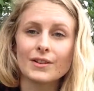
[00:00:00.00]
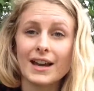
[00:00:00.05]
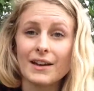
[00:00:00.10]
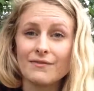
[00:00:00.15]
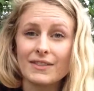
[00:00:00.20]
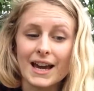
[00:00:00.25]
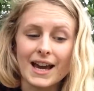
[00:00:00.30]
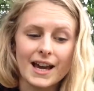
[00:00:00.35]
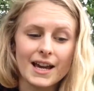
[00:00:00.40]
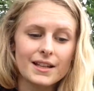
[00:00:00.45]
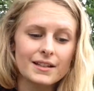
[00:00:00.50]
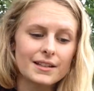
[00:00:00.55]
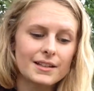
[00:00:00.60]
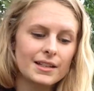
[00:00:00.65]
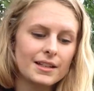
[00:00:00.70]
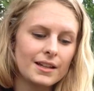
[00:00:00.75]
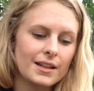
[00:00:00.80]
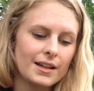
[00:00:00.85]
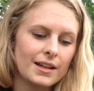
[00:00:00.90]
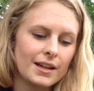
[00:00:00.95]
So I have
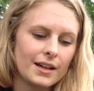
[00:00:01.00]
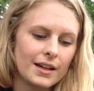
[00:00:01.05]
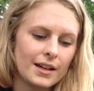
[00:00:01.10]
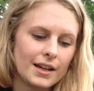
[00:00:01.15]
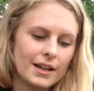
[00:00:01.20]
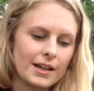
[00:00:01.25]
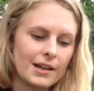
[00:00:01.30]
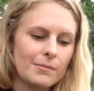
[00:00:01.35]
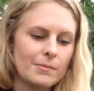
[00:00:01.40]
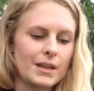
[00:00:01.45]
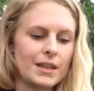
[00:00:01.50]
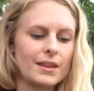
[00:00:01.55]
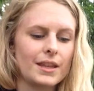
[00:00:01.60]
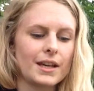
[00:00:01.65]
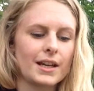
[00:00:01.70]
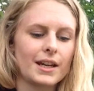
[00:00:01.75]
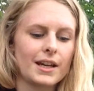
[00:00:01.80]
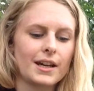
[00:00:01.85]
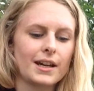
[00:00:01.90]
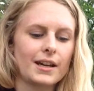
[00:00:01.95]
that. And
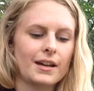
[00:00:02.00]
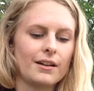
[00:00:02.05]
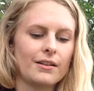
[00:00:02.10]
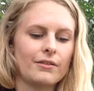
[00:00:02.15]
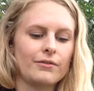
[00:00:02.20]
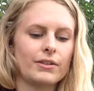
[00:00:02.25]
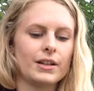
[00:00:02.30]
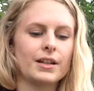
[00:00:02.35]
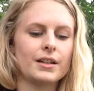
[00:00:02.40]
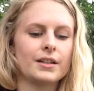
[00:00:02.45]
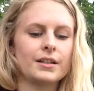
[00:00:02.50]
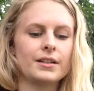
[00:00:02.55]
then I have,